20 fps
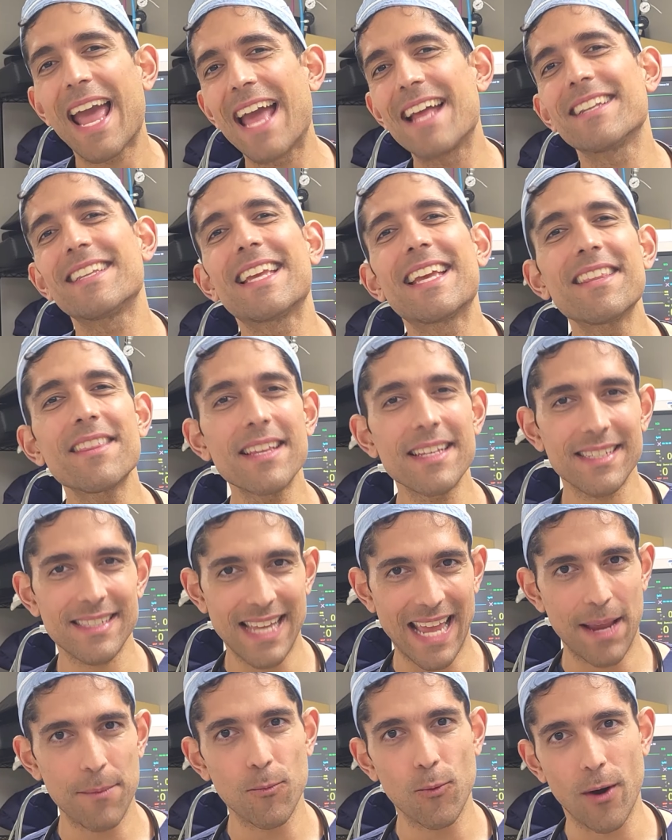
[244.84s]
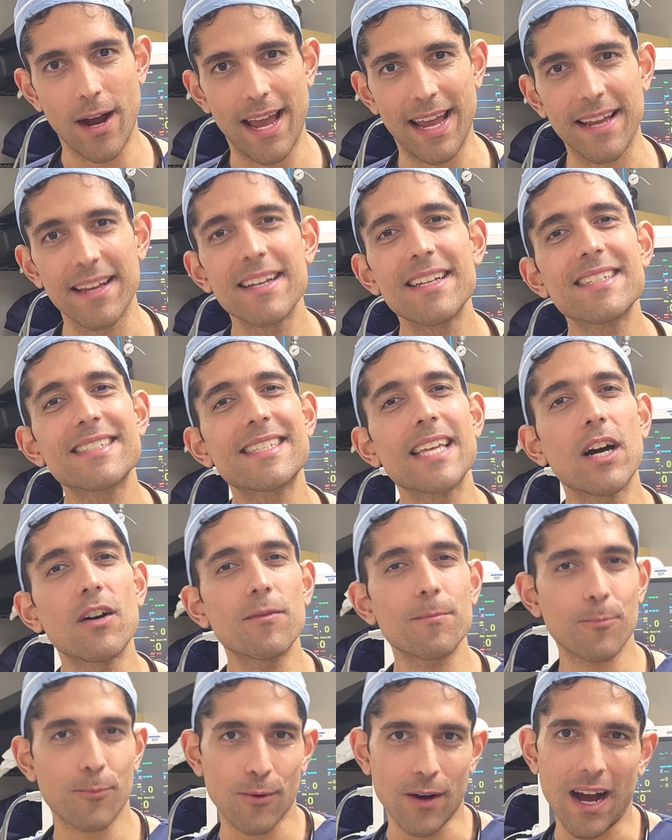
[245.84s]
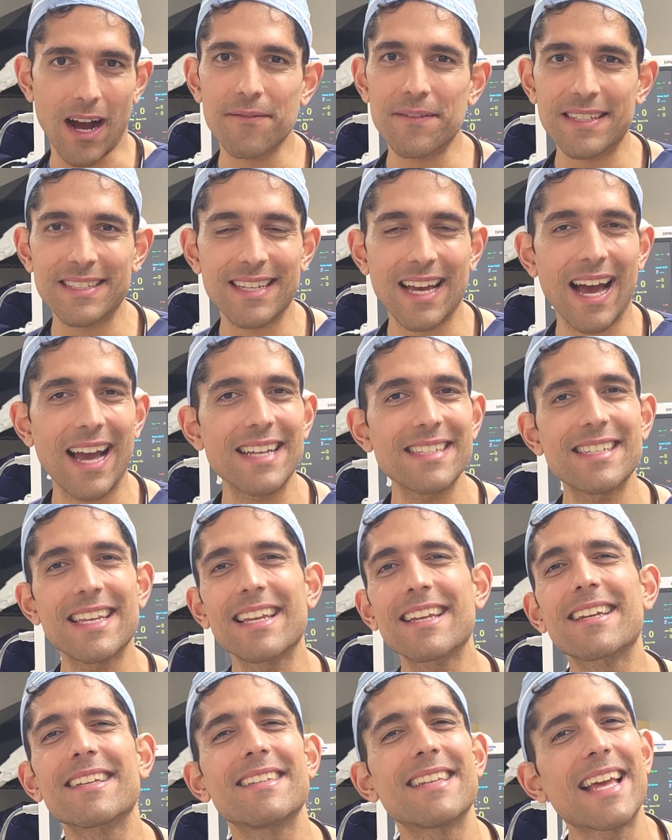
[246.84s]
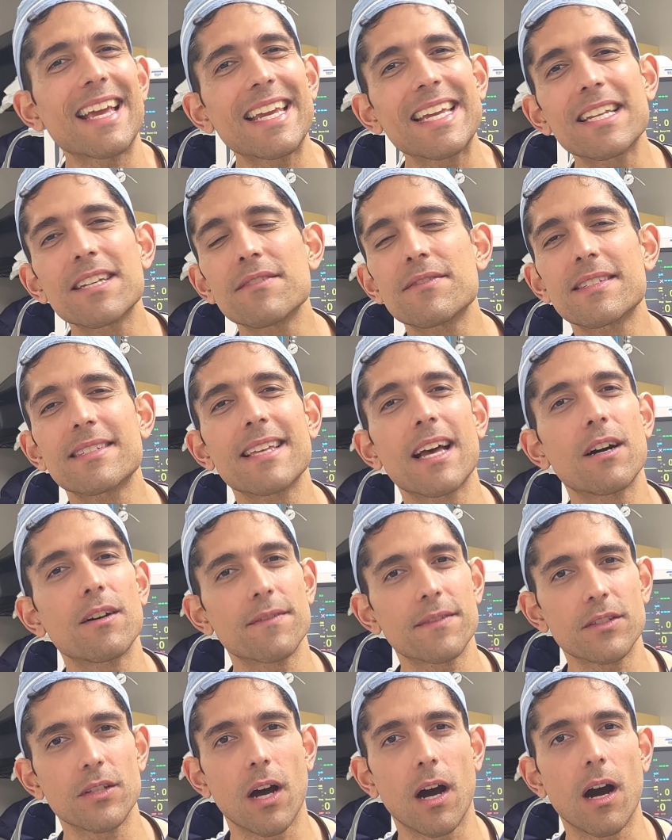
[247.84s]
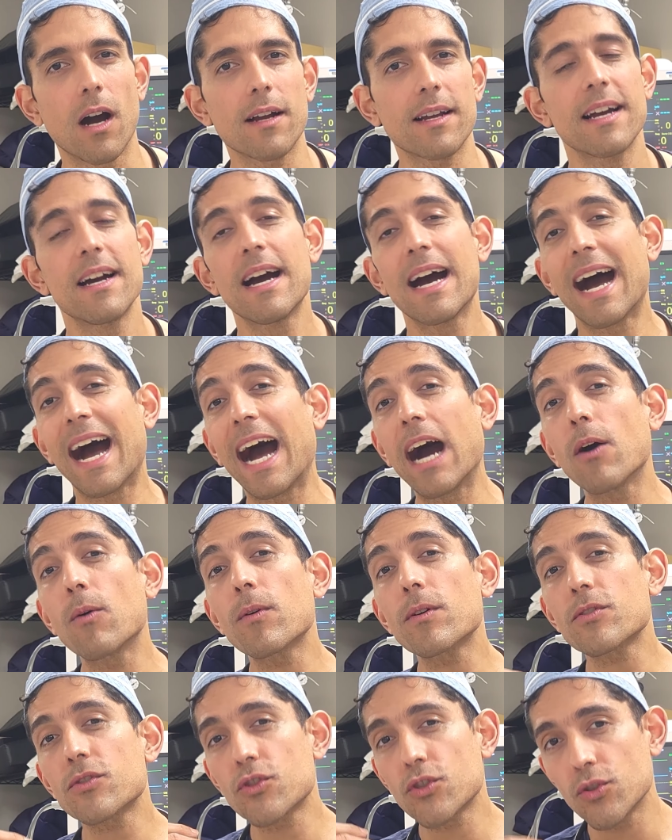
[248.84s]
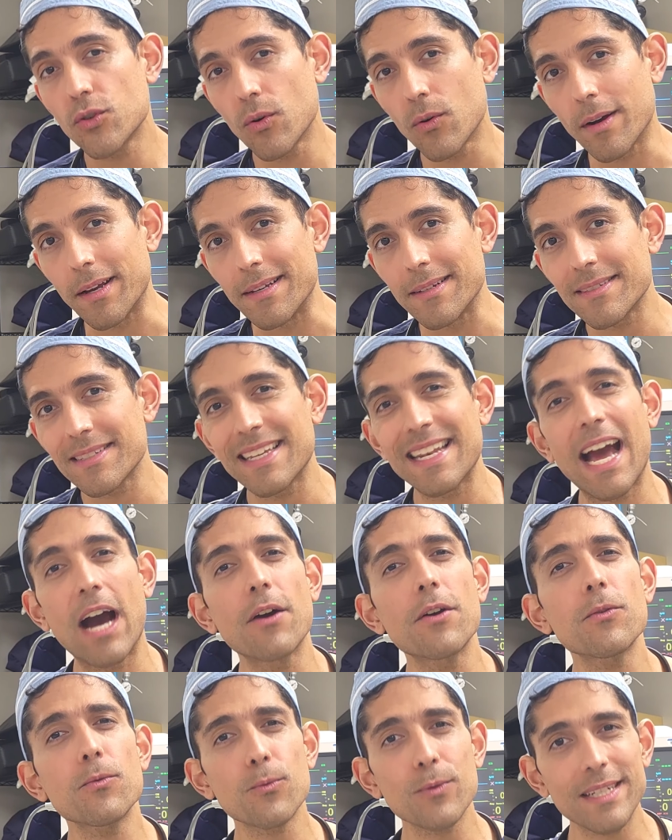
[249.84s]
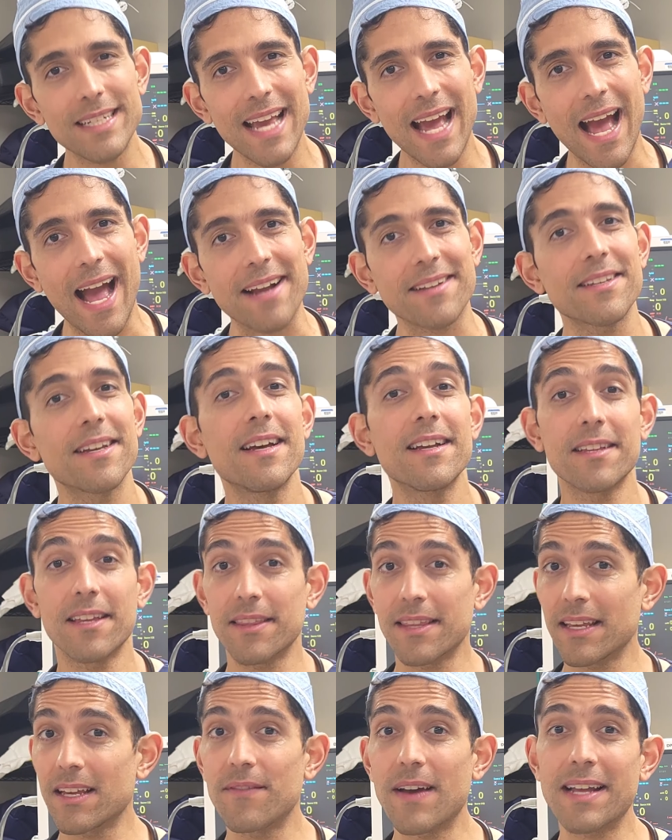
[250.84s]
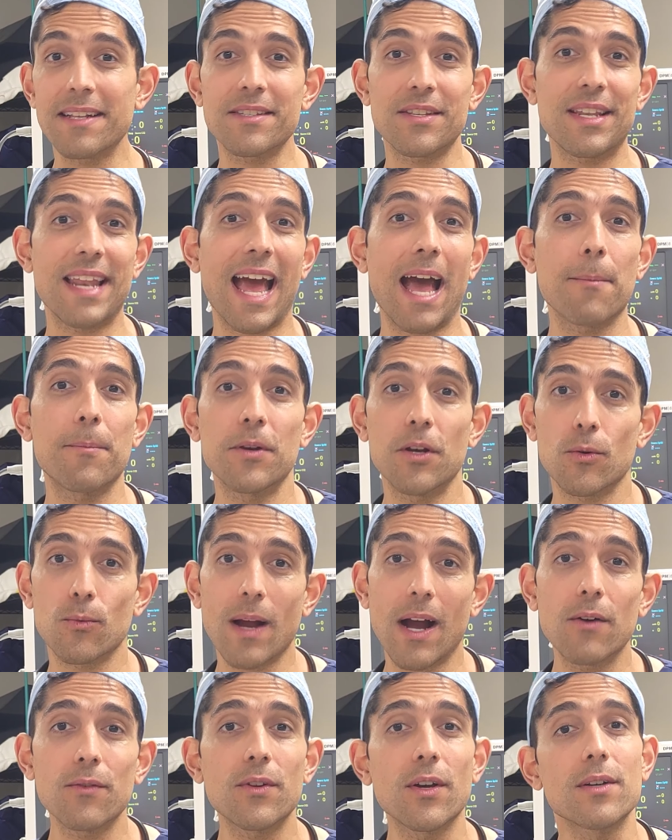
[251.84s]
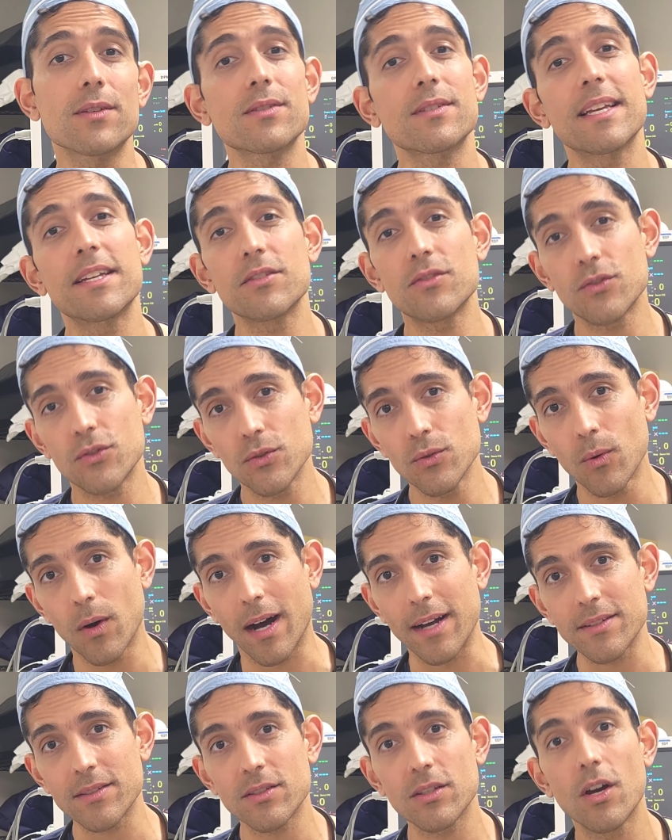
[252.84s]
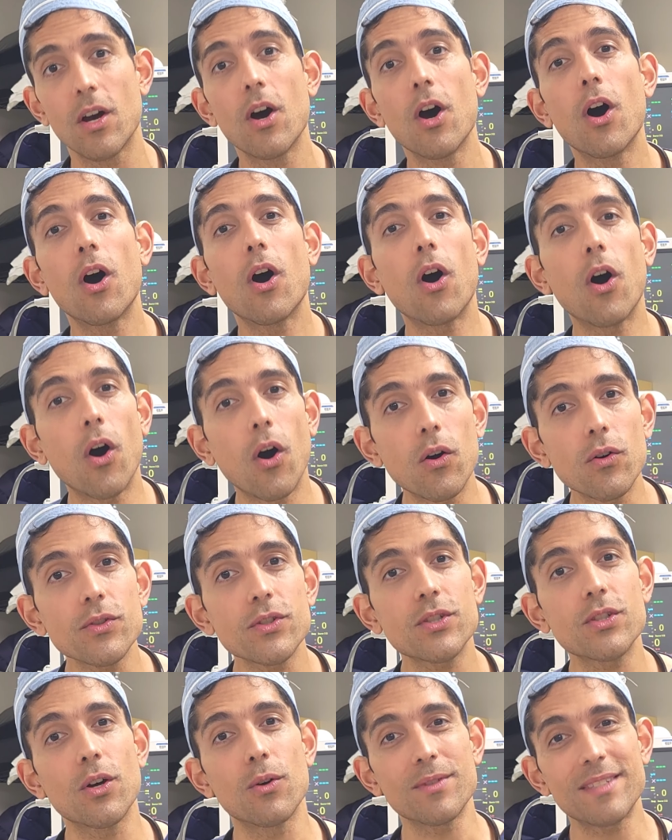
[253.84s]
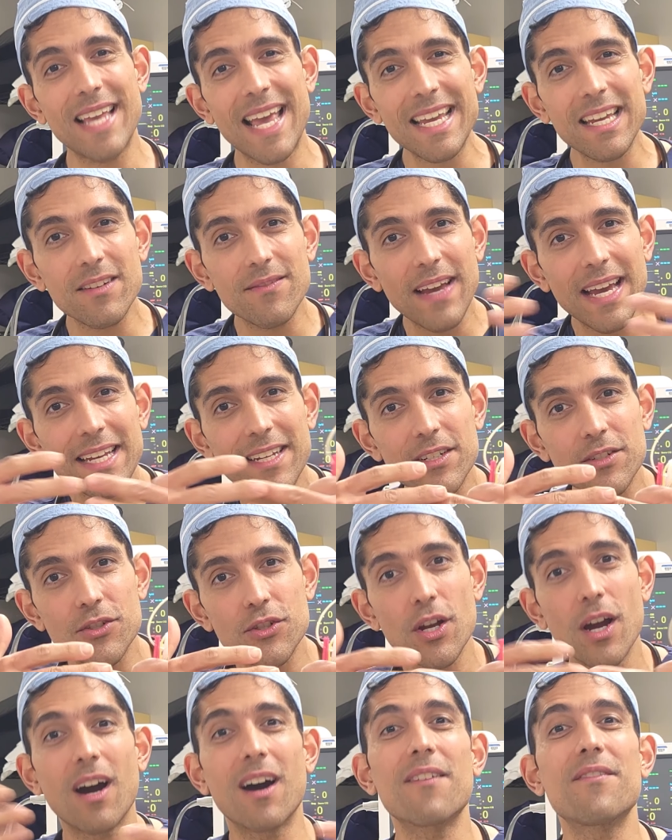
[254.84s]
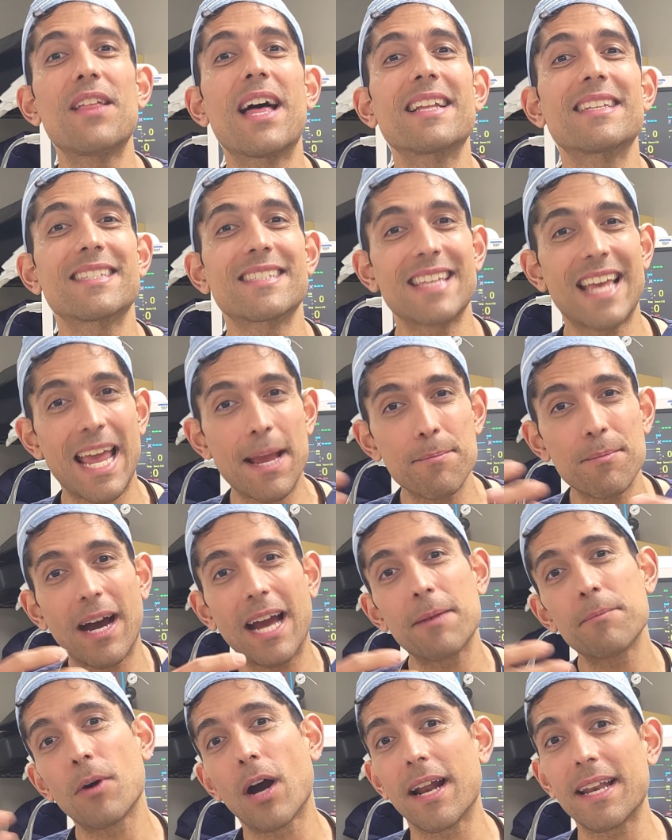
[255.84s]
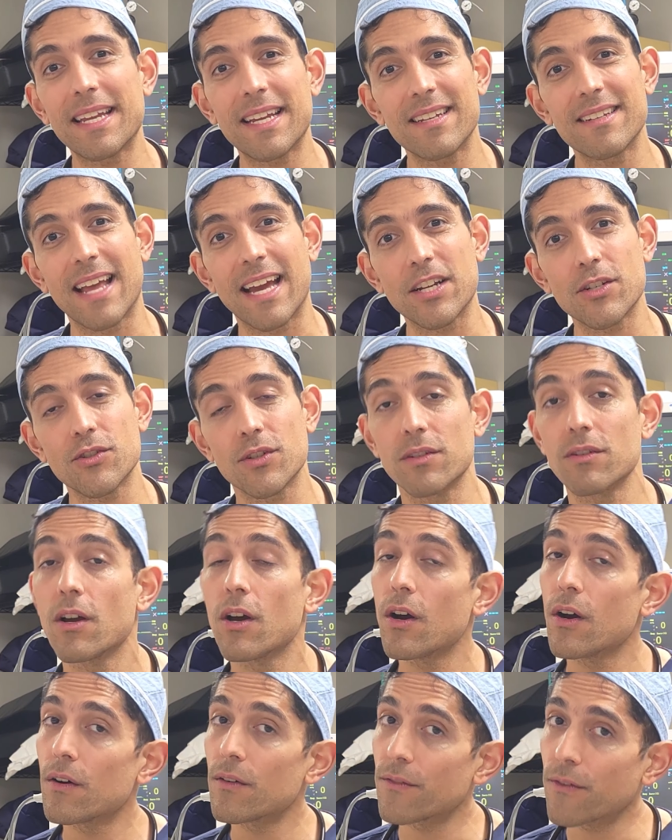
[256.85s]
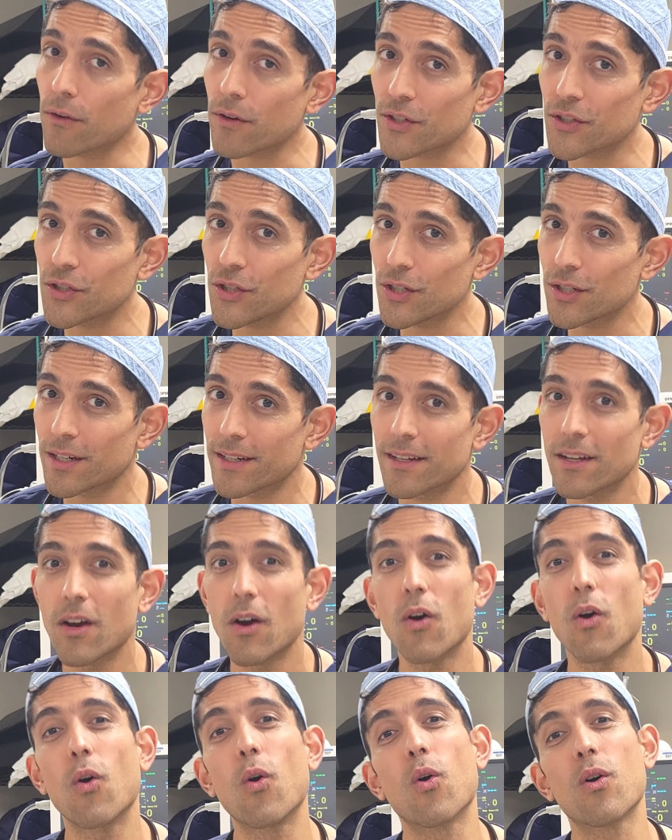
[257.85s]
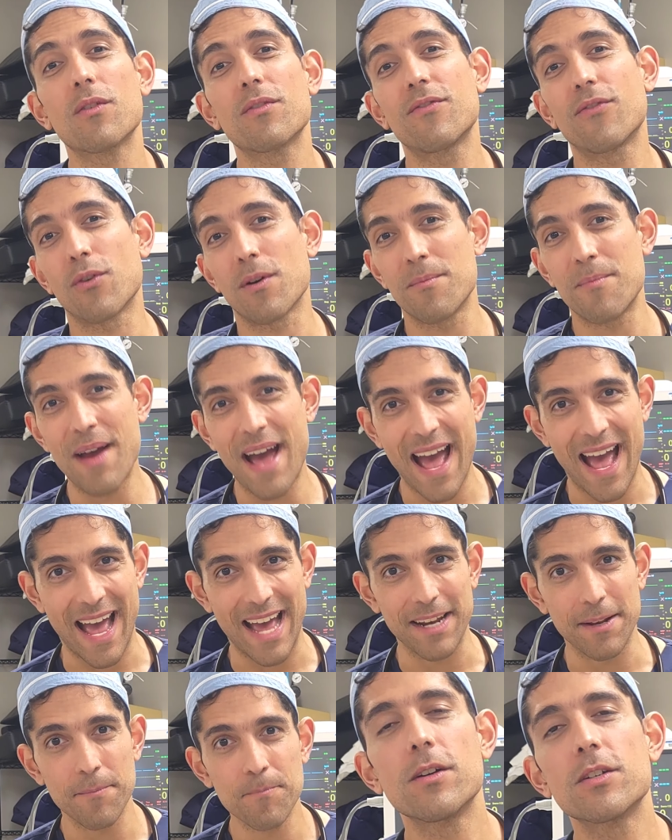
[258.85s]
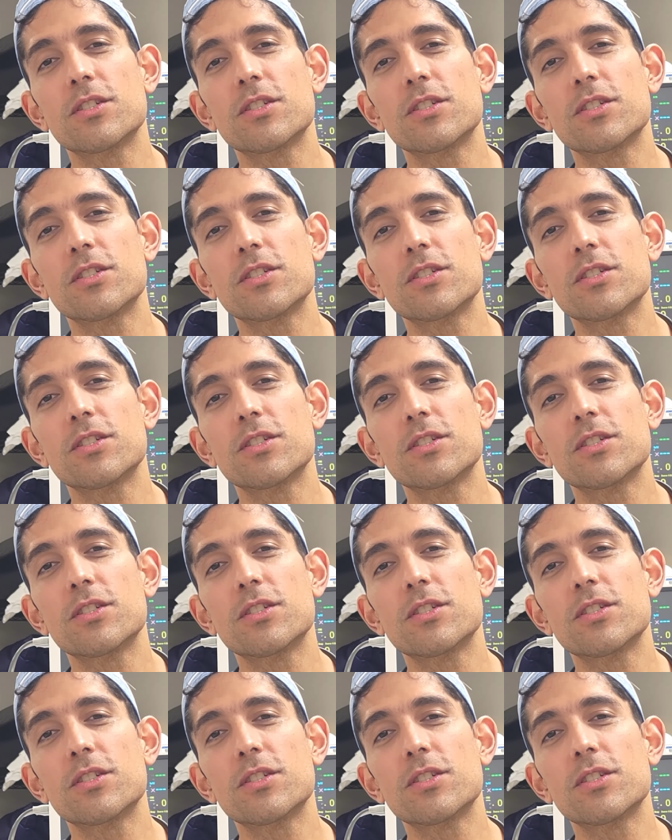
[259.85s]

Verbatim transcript: And in the same way, self-prophesizing, negative self-talk, our choice and how to react to the events that happen around us and to us, also take advantage of that same mind-body connection for good or for bad.